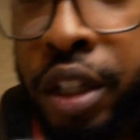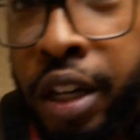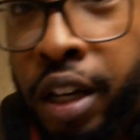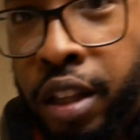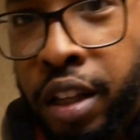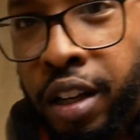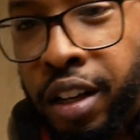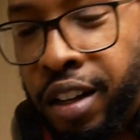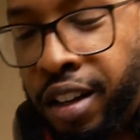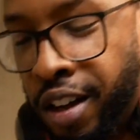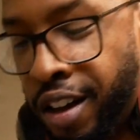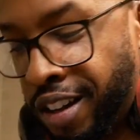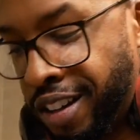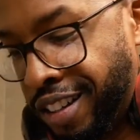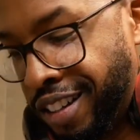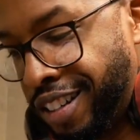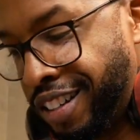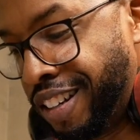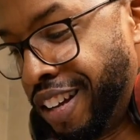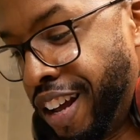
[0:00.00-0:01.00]
how that
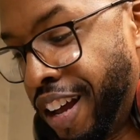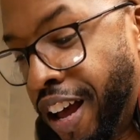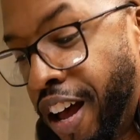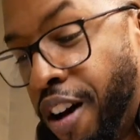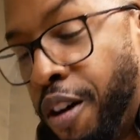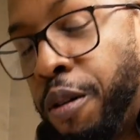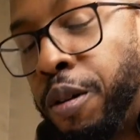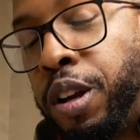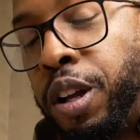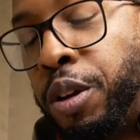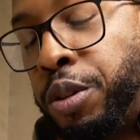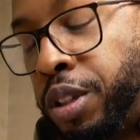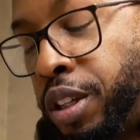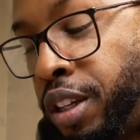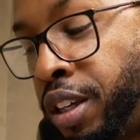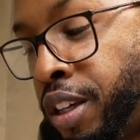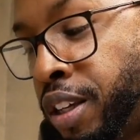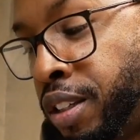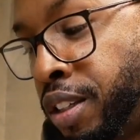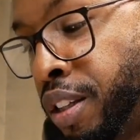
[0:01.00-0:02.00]
how close it
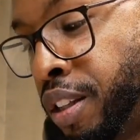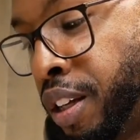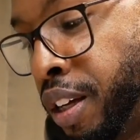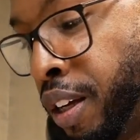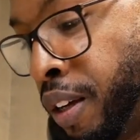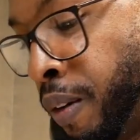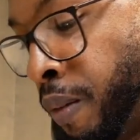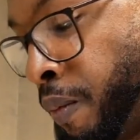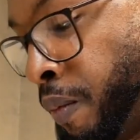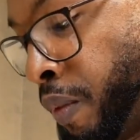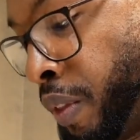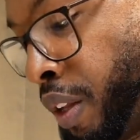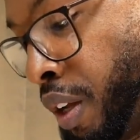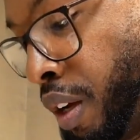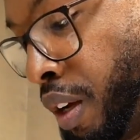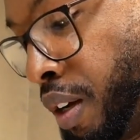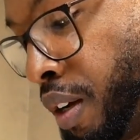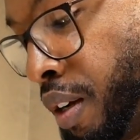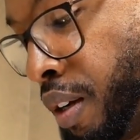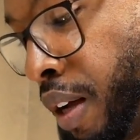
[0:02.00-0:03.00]
gets to that.
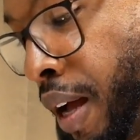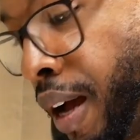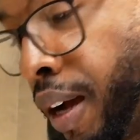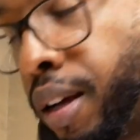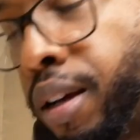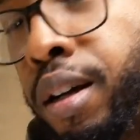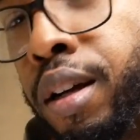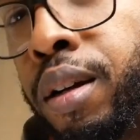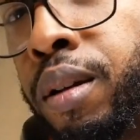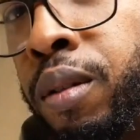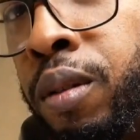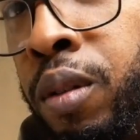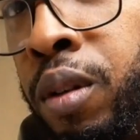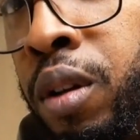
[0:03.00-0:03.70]
I cut